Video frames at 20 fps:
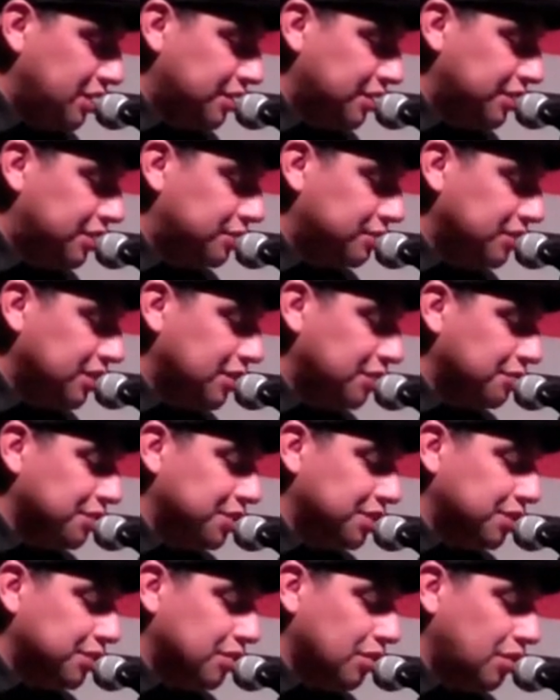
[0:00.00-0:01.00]
The street where
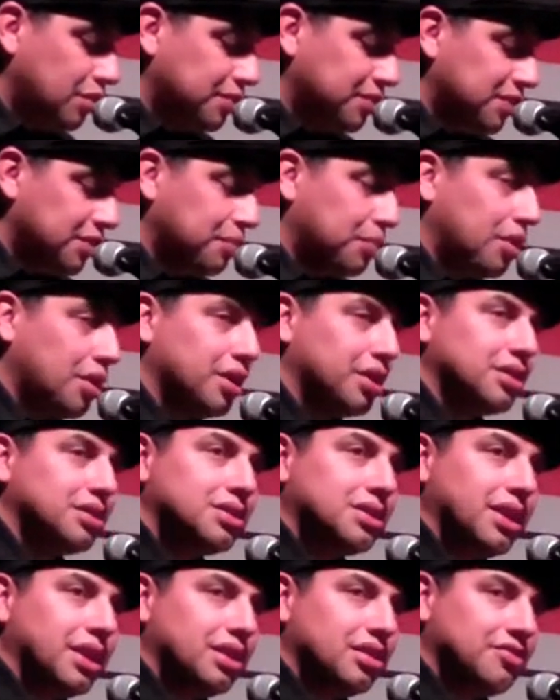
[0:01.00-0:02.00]
she told him to park
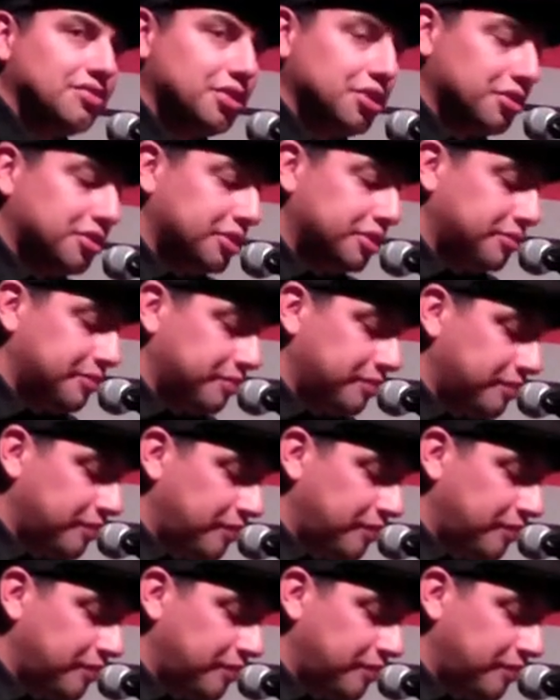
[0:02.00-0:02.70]
stank of urine.